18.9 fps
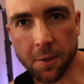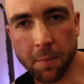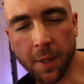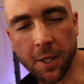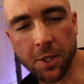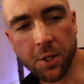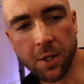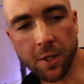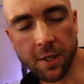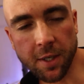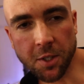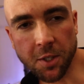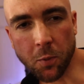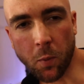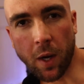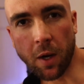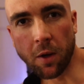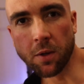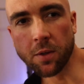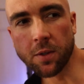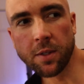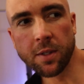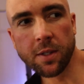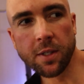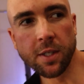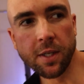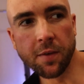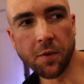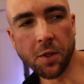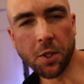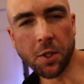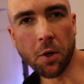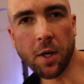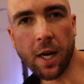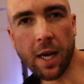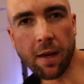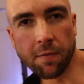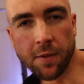to mention as well, if you
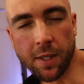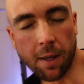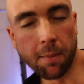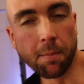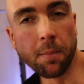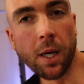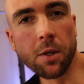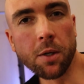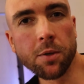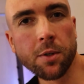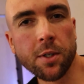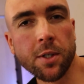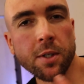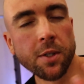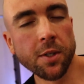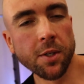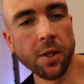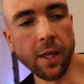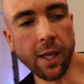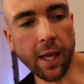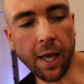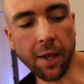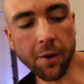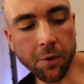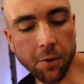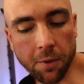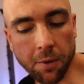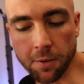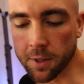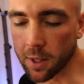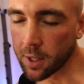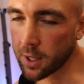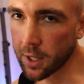don't have dumbbells, you can use